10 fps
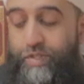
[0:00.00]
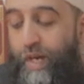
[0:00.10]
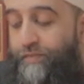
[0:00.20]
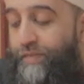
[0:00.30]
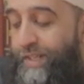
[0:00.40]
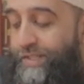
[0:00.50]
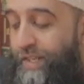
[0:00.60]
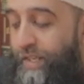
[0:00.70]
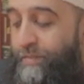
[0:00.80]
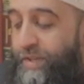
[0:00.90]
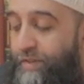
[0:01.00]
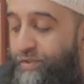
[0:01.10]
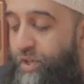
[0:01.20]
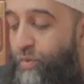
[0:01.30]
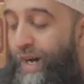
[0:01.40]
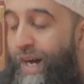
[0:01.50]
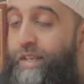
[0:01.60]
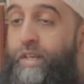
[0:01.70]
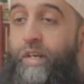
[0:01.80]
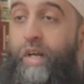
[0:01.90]
to start fasting in the month of
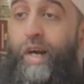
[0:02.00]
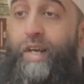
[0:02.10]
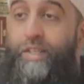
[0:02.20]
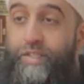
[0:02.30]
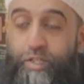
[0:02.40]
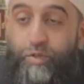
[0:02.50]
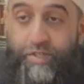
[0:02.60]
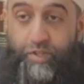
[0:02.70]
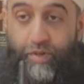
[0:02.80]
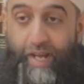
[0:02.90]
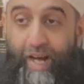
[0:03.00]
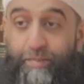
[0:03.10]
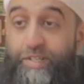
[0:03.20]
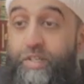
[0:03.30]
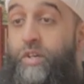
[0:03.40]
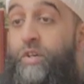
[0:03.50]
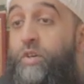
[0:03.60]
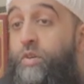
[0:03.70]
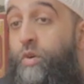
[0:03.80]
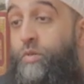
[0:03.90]
Shawwal, uh, continue this good habit,
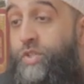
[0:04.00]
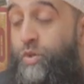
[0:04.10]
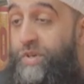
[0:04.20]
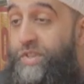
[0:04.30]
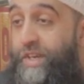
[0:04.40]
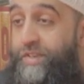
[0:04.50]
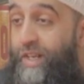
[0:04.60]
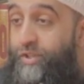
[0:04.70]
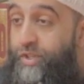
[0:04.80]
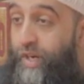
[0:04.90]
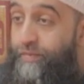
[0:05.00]
also with the intention